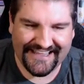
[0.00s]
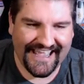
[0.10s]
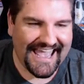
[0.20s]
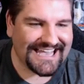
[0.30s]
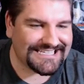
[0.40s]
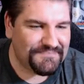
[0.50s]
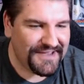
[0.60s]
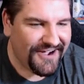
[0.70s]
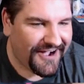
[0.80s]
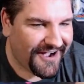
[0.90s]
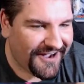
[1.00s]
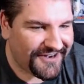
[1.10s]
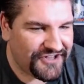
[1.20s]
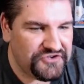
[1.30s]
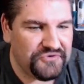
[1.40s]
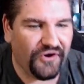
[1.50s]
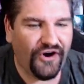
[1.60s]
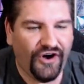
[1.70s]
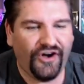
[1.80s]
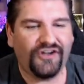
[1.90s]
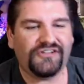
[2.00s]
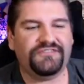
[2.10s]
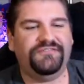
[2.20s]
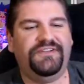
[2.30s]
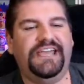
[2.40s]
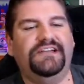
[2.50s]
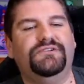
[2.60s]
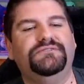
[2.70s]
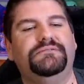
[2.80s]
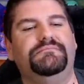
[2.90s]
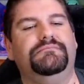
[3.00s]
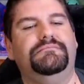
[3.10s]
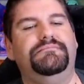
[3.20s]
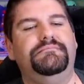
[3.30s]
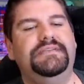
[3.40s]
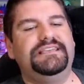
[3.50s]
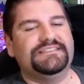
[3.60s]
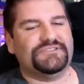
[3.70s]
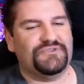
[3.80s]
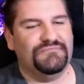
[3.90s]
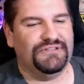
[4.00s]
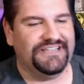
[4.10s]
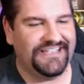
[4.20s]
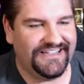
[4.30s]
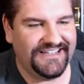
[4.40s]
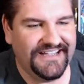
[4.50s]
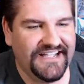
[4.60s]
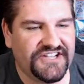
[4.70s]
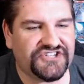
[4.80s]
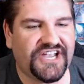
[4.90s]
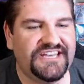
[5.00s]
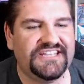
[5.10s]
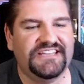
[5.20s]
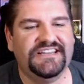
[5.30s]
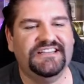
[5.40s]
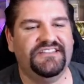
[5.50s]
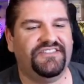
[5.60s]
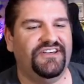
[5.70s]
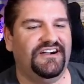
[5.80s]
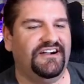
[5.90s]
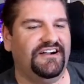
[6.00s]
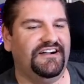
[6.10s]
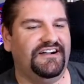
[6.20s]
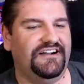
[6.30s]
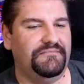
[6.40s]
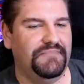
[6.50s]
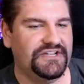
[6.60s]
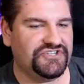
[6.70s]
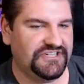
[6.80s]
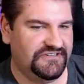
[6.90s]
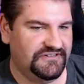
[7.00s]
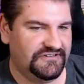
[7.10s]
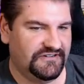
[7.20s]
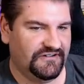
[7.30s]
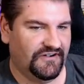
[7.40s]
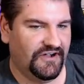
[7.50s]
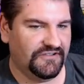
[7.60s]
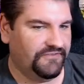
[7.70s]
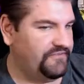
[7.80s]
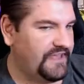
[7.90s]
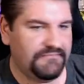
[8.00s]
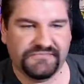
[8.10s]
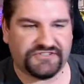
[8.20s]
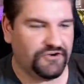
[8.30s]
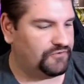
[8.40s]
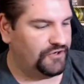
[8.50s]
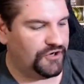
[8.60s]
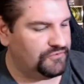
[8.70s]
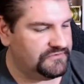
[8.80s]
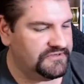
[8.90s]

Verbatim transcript: Espeon, you all failed miserably. Shiny Edith uh, mentioned all of them, so no.